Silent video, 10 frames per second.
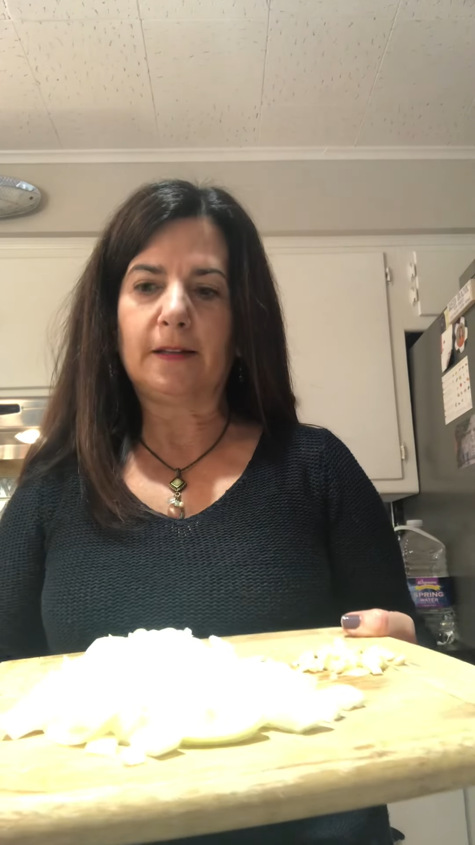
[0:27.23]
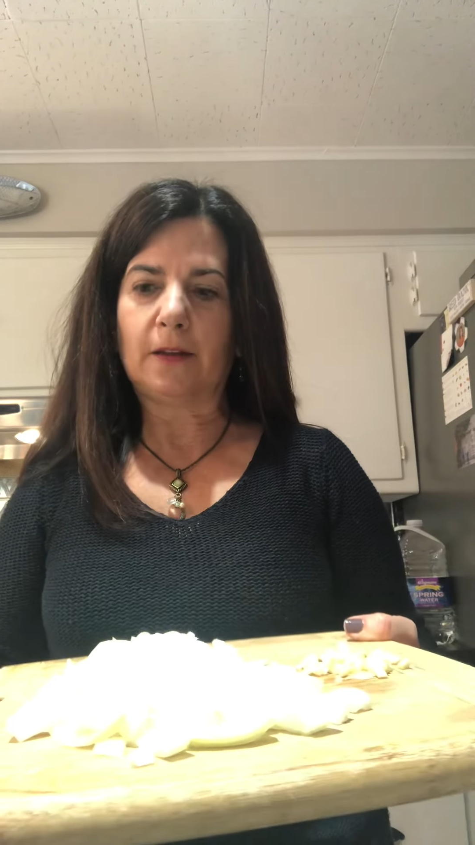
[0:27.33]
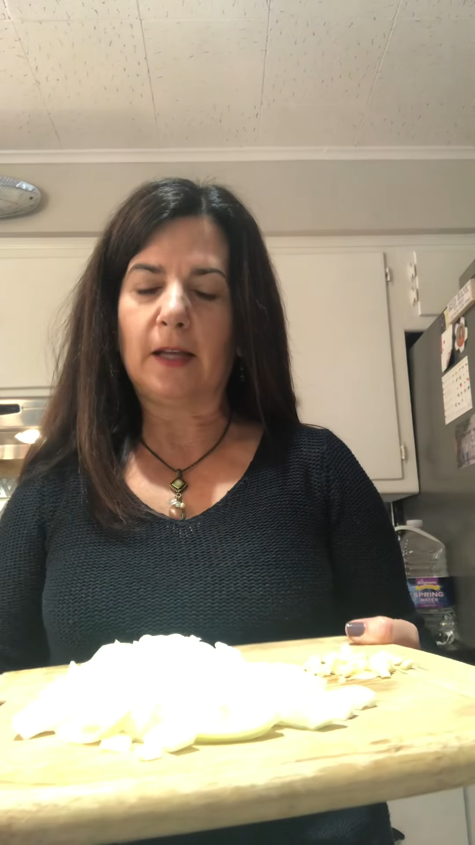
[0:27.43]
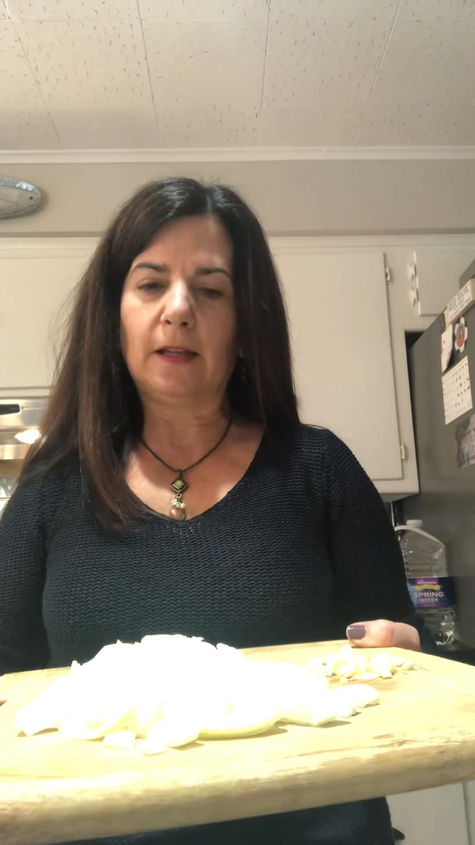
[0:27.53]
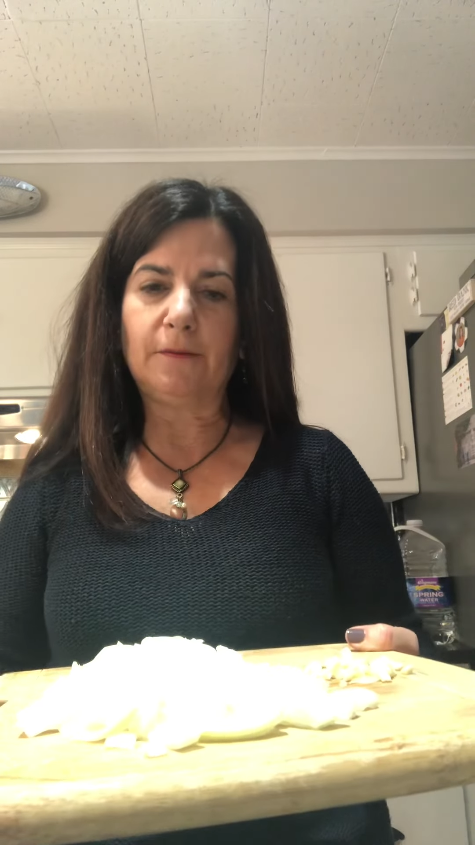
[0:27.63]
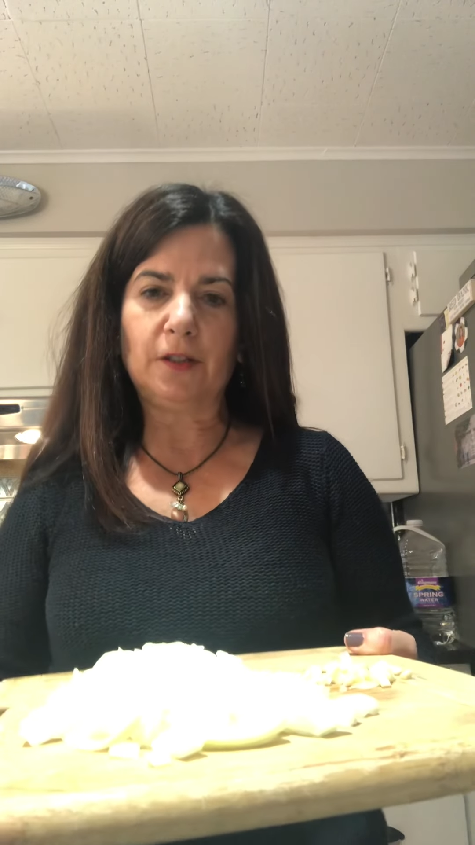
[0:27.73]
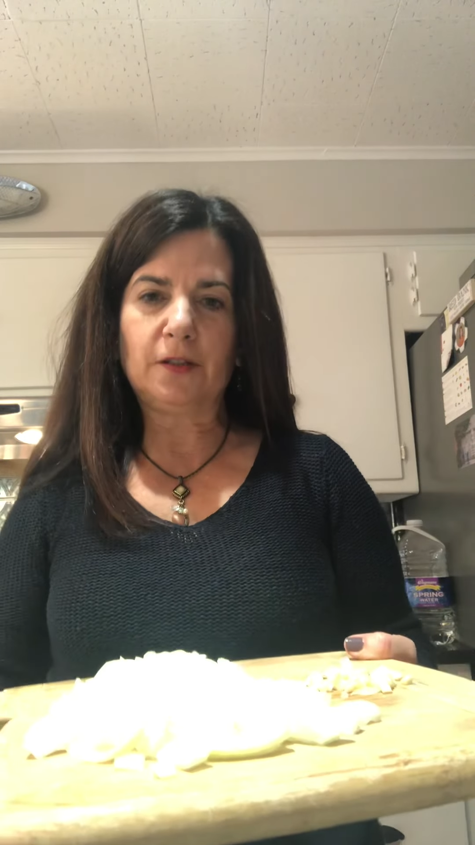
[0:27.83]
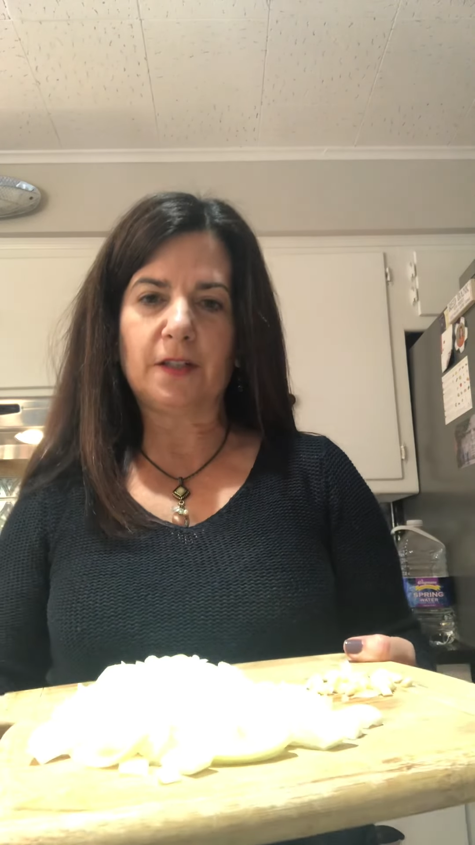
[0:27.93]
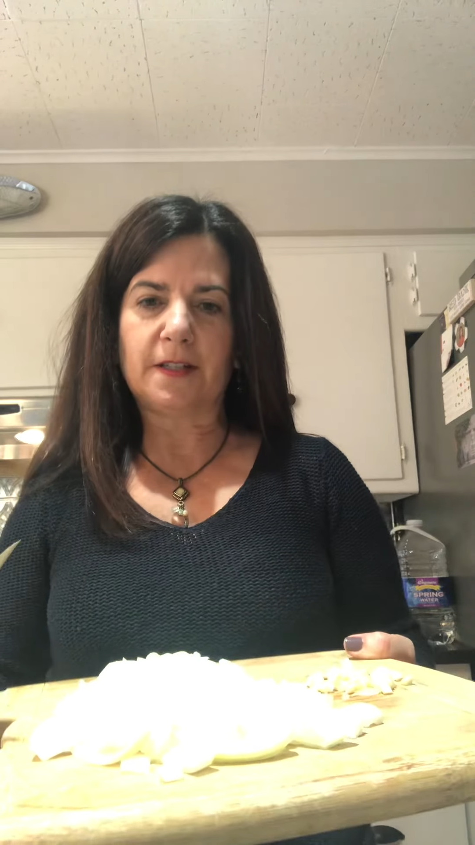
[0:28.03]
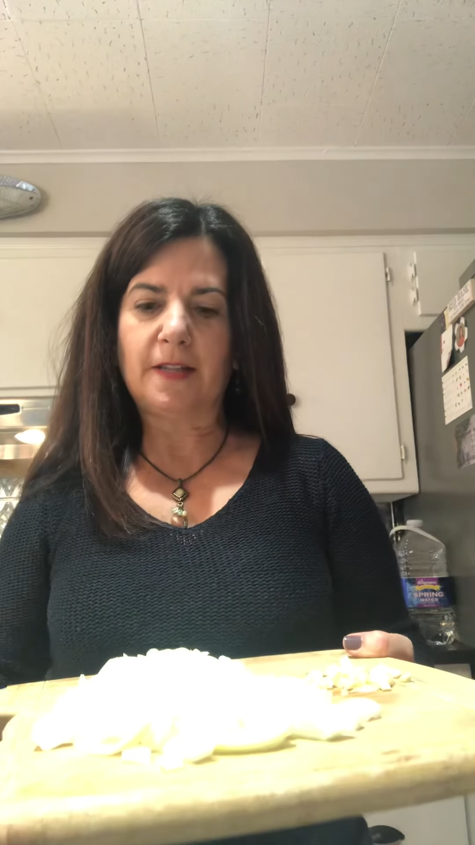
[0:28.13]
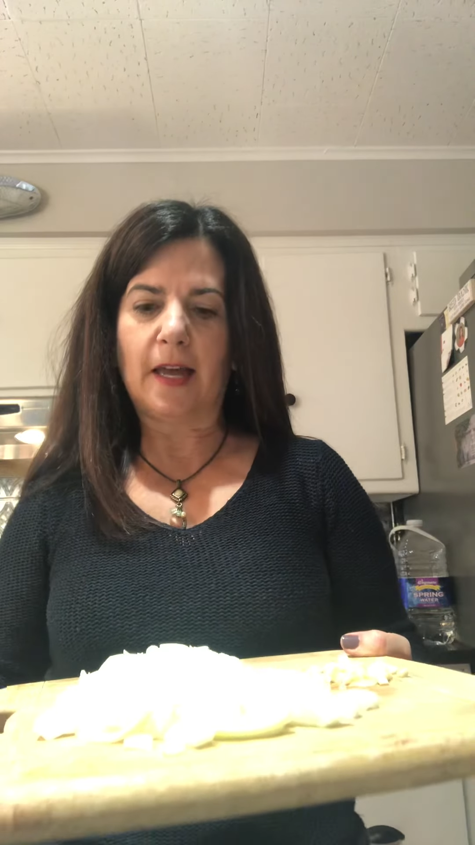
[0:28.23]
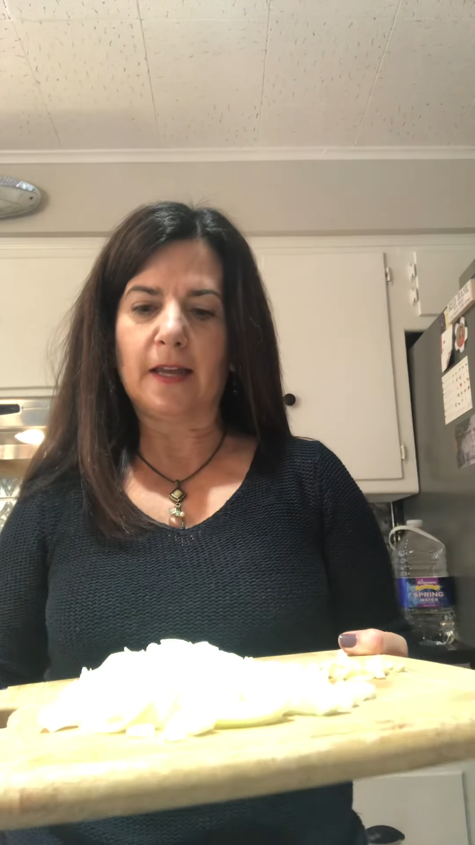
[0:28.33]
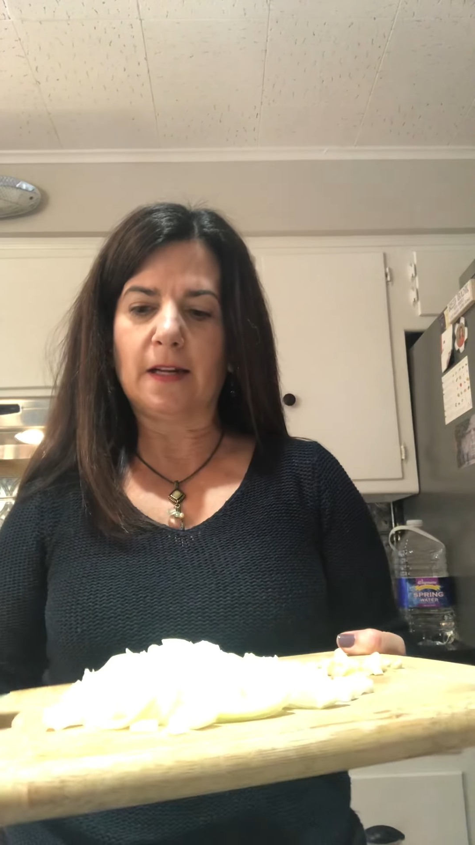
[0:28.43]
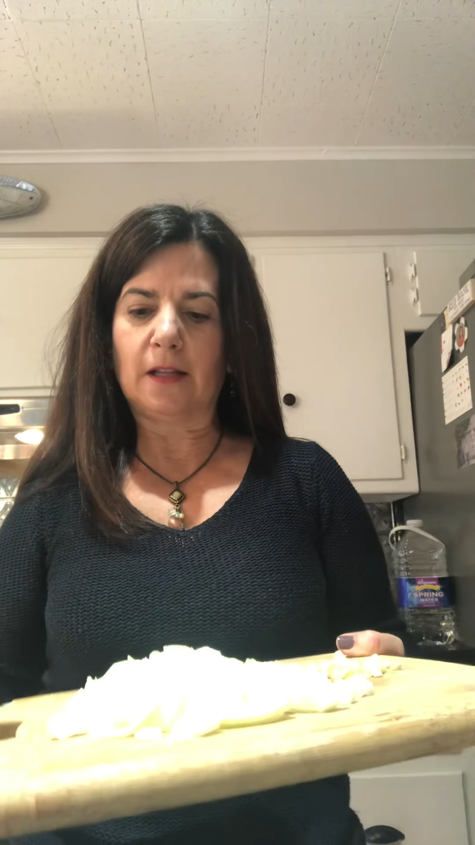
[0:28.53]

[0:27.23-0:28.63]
So I love to cook Italian.